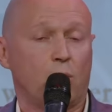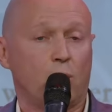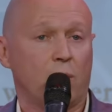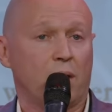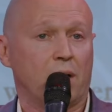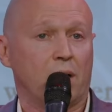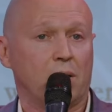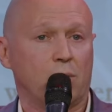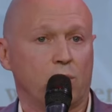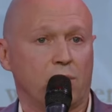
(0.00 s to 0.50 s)

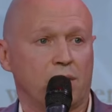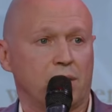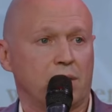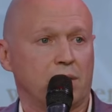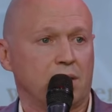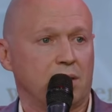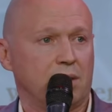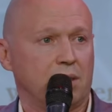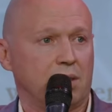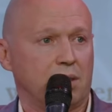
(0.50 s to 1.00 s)
well
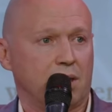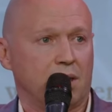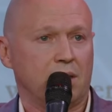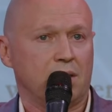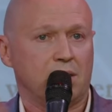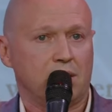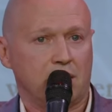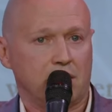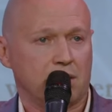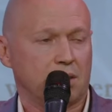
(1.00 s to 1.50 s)
whether the
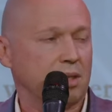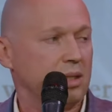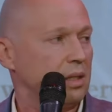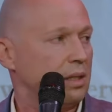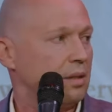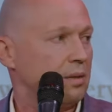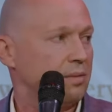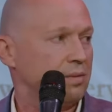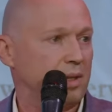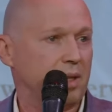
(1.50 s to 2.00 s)
idea is gonna